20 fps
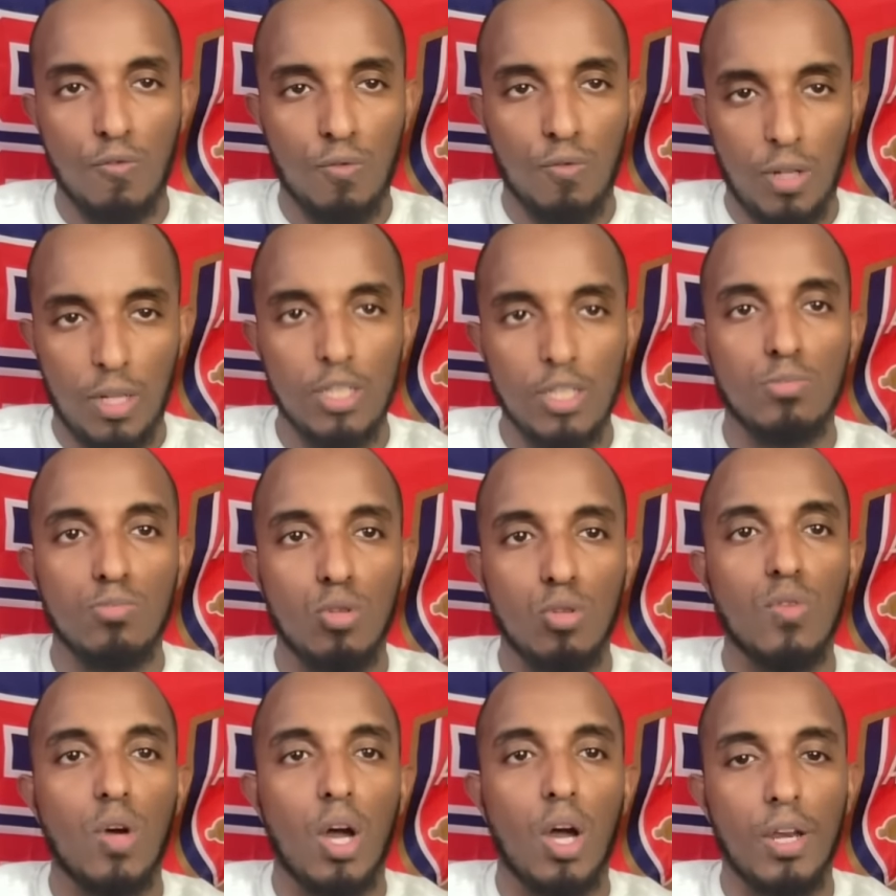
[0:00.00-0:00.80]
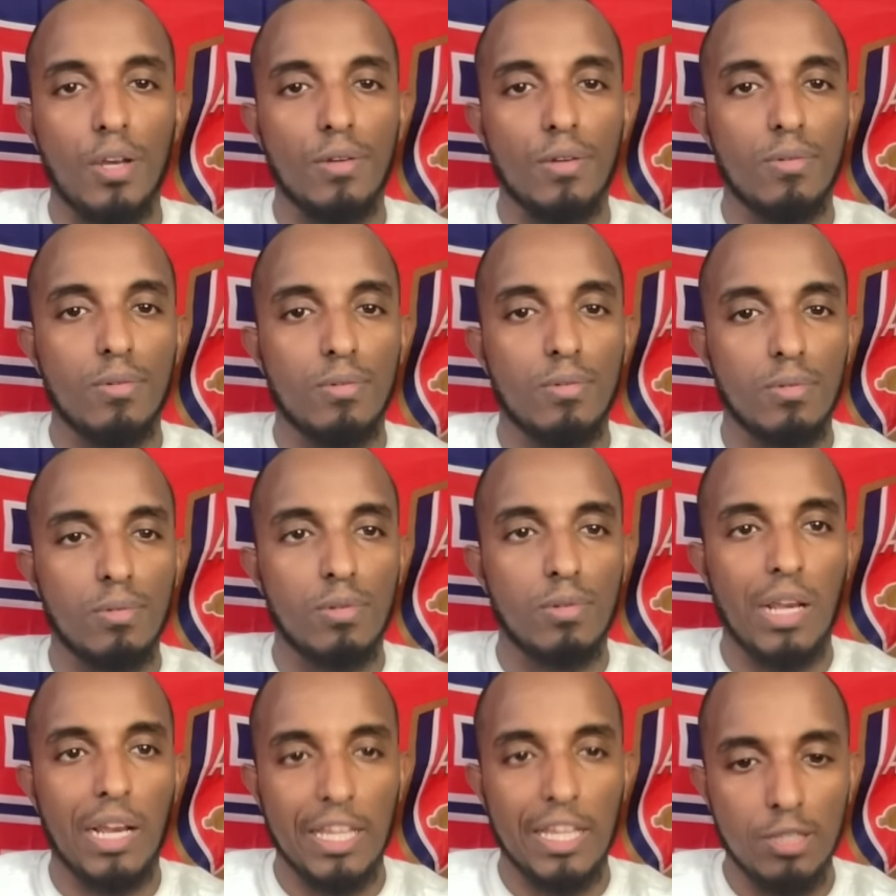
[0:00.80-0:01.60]
Let's move on.
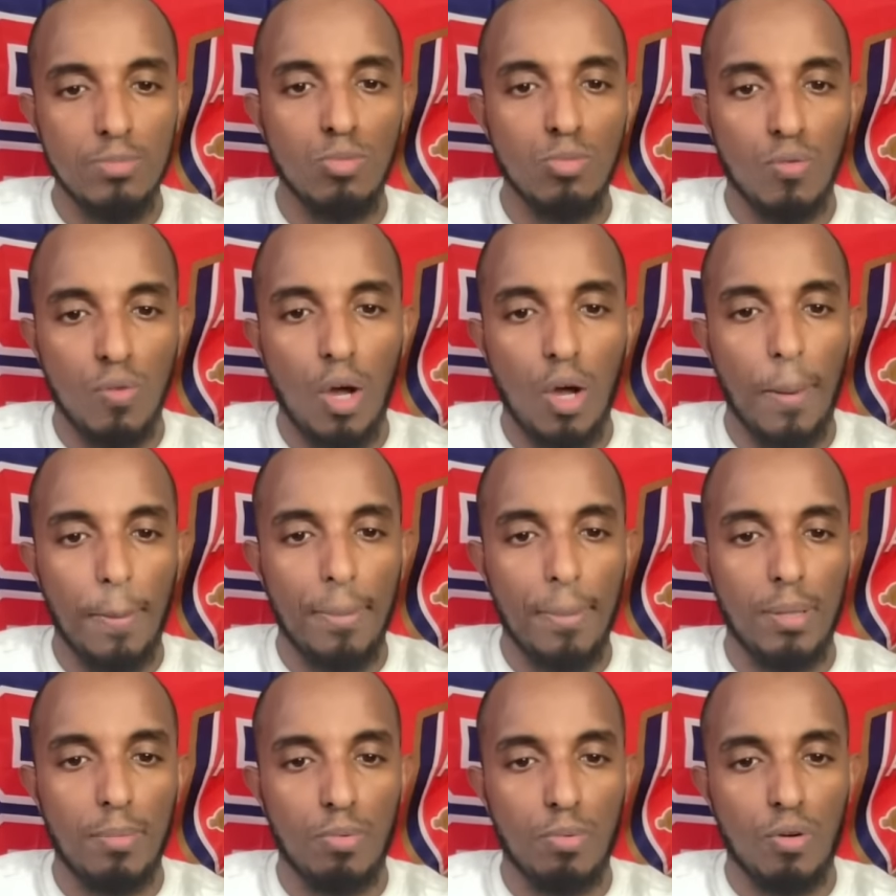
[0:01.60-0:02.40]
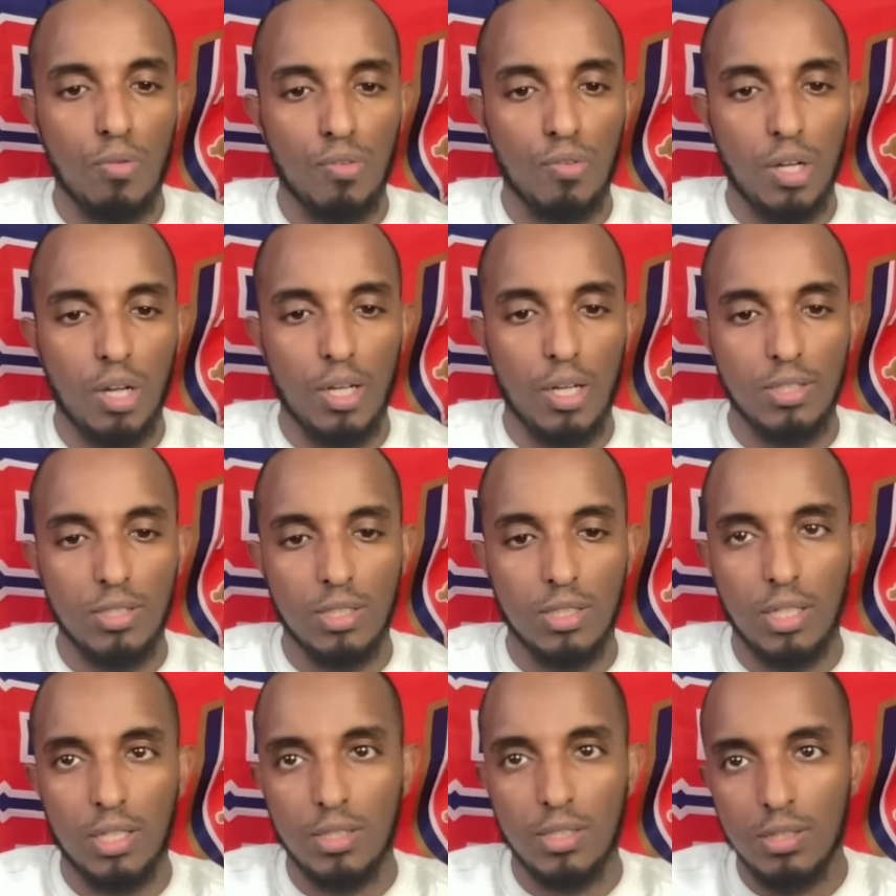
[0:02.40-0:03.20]
Let's move on, people, for God's
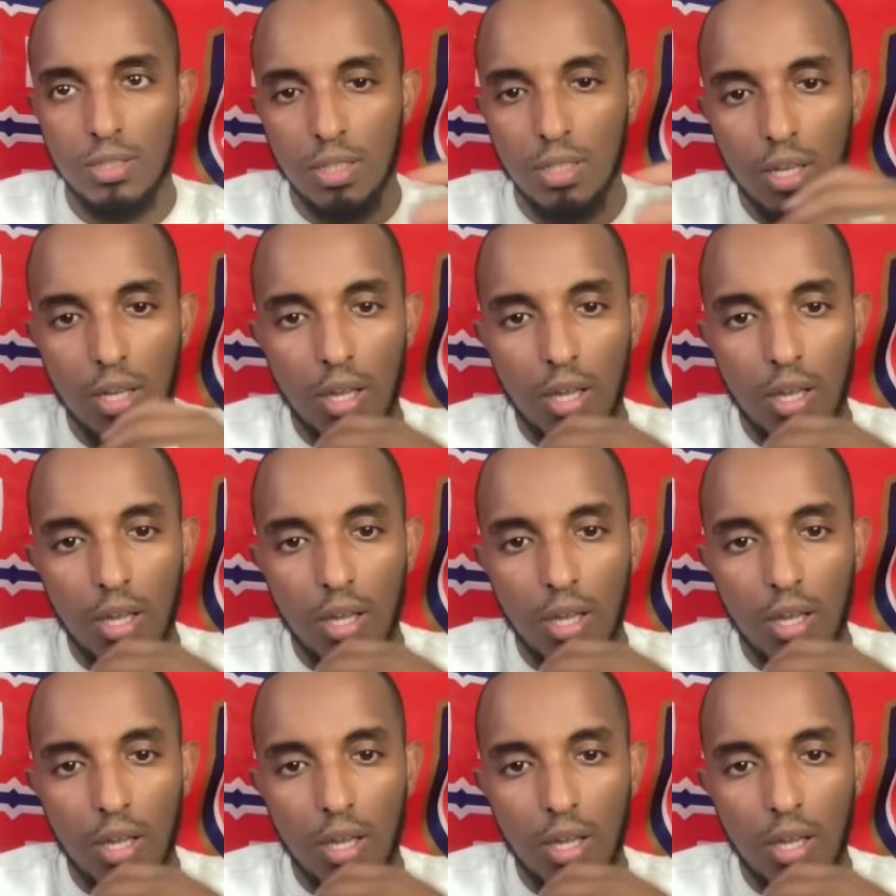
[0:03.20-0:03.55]
sakes.